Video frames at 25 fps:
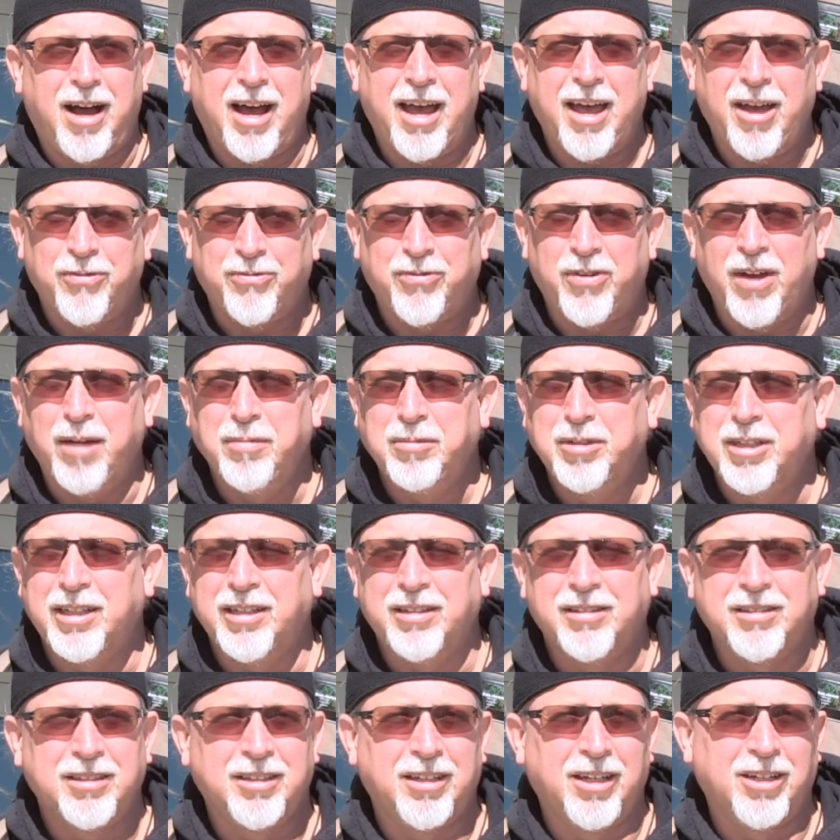I have family
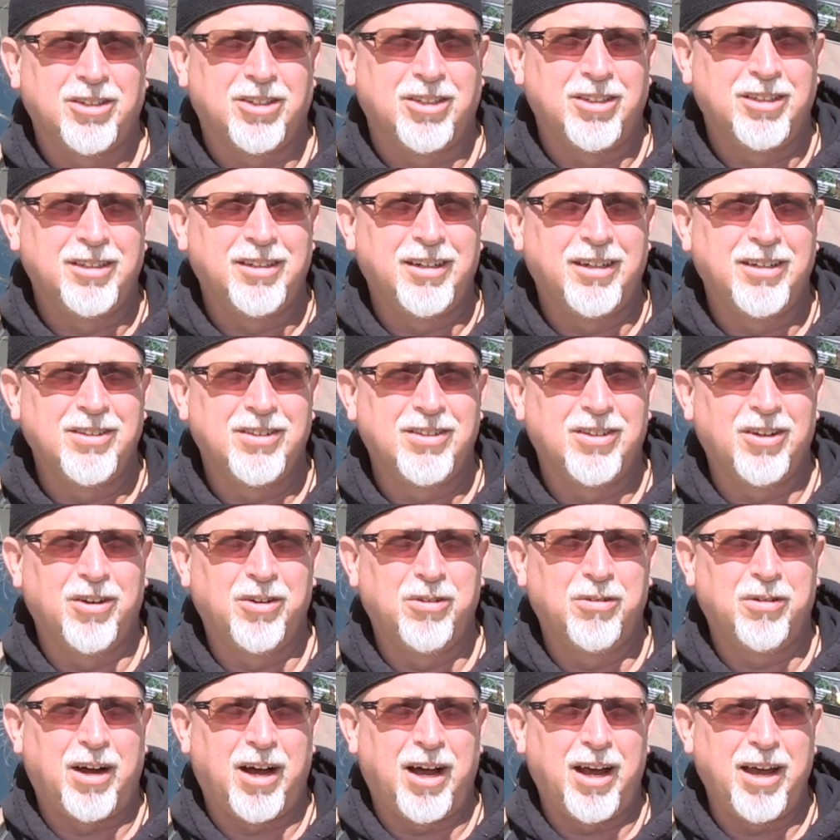here in Kitchener, and
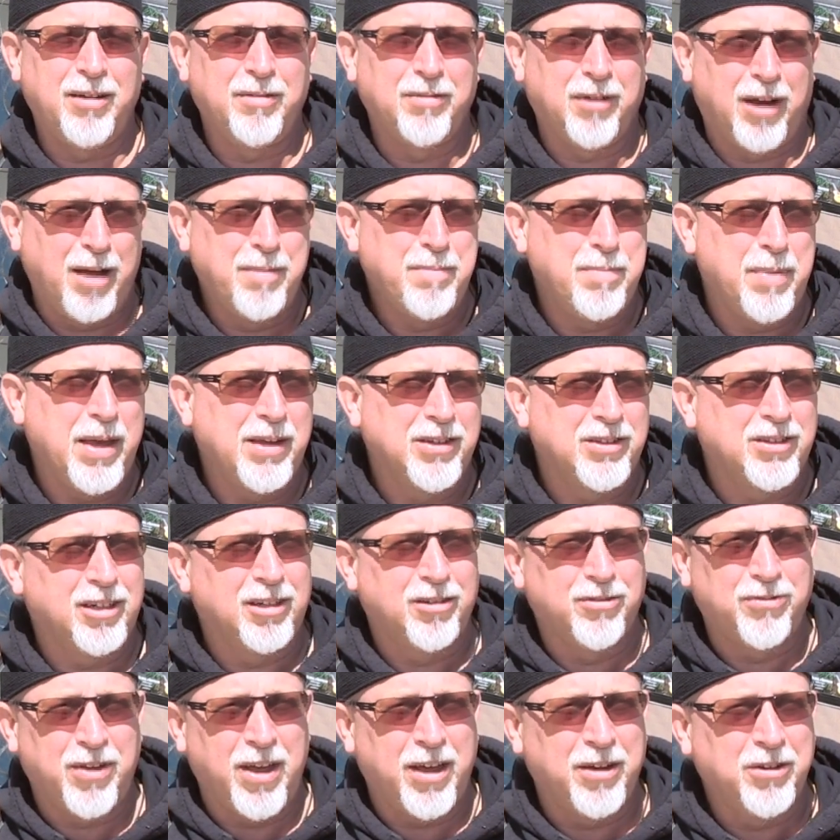so I, am based
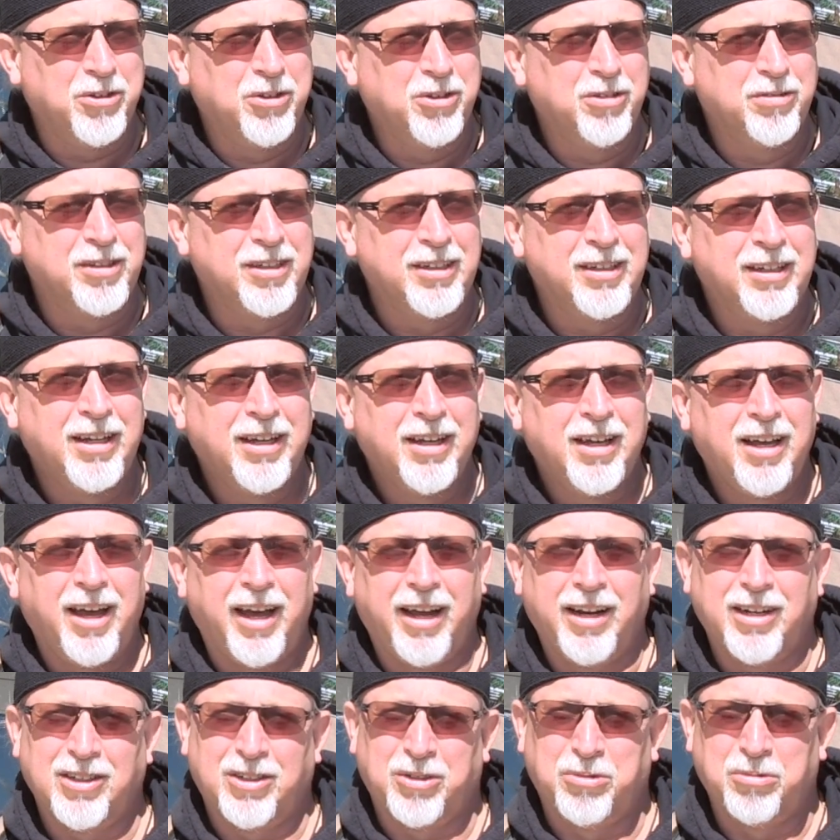out of Vancouver,
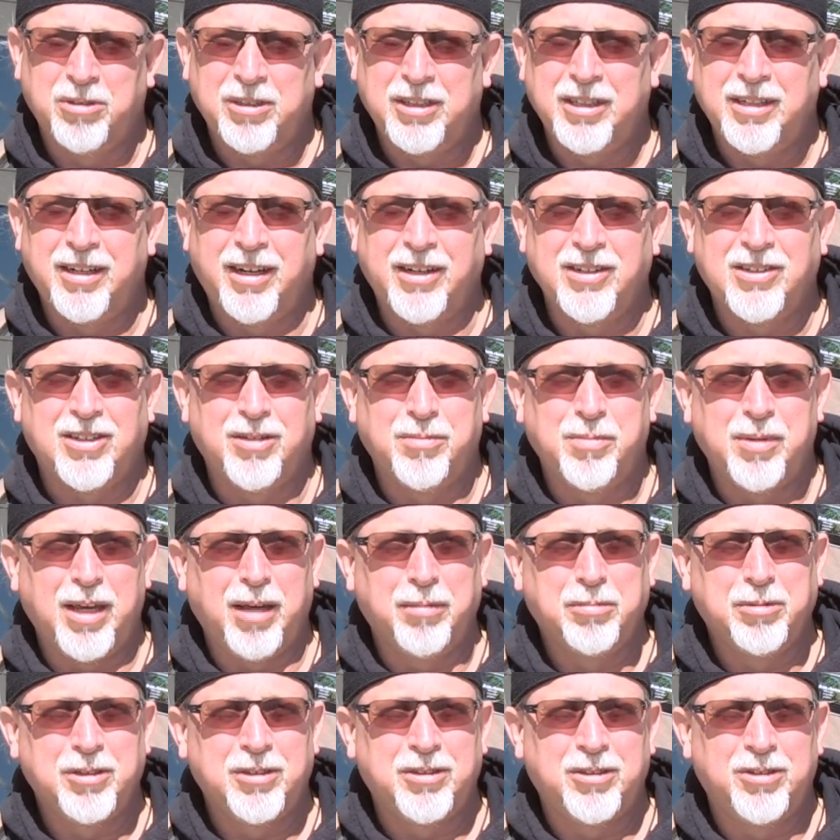and it's really nice to be
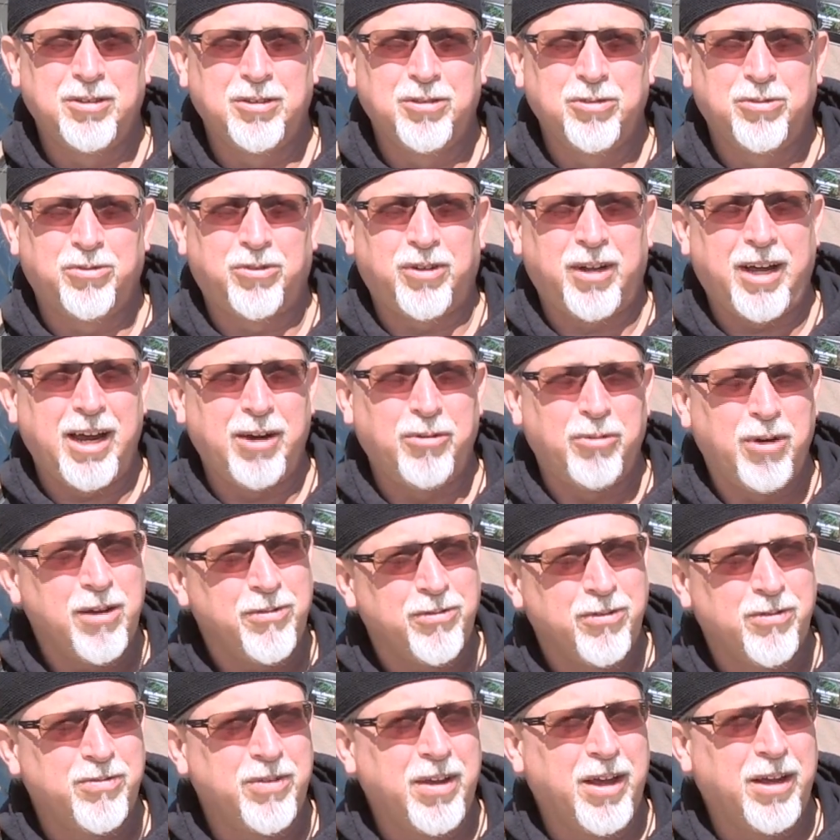able to fly
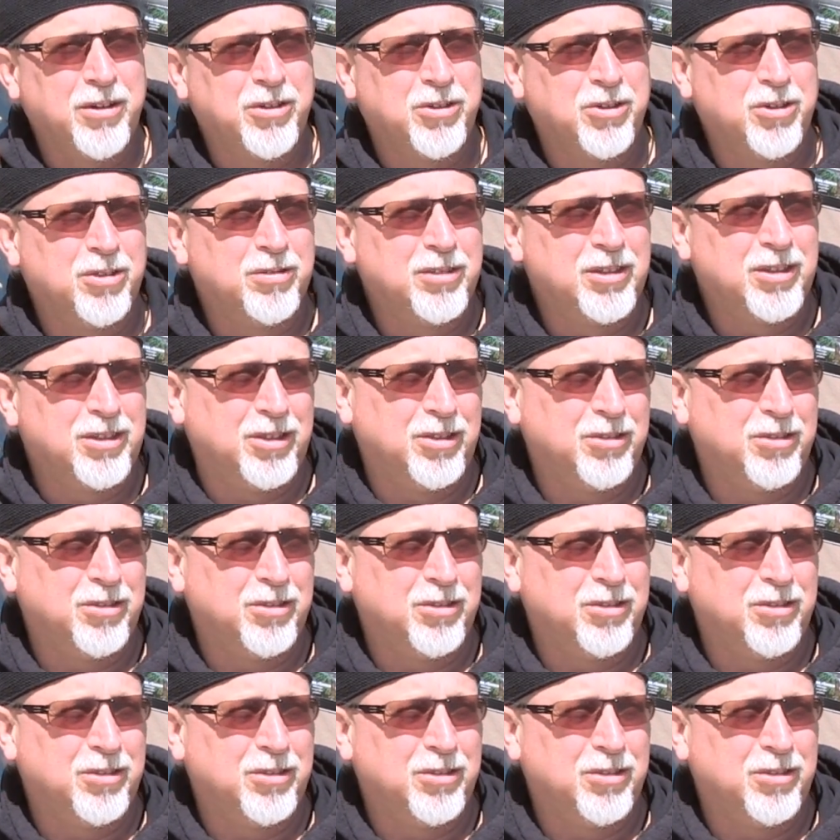right from Vancouver